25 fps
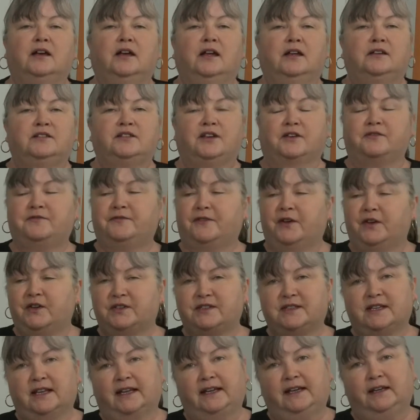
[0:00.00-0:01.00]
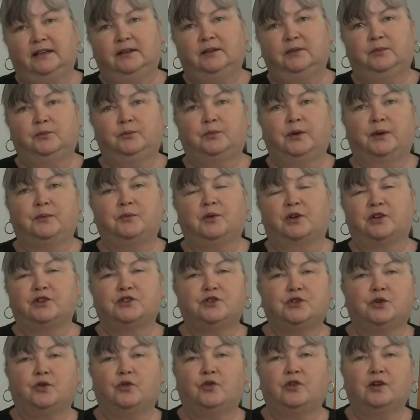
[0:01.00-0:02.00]
So firstly, we want to
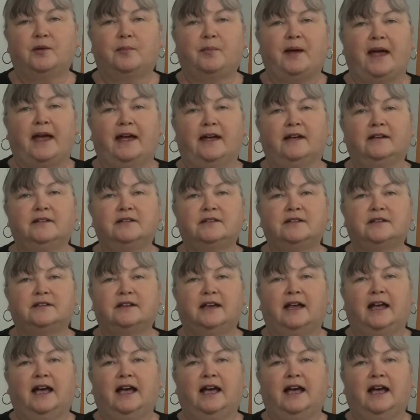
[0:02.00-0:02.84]
talk about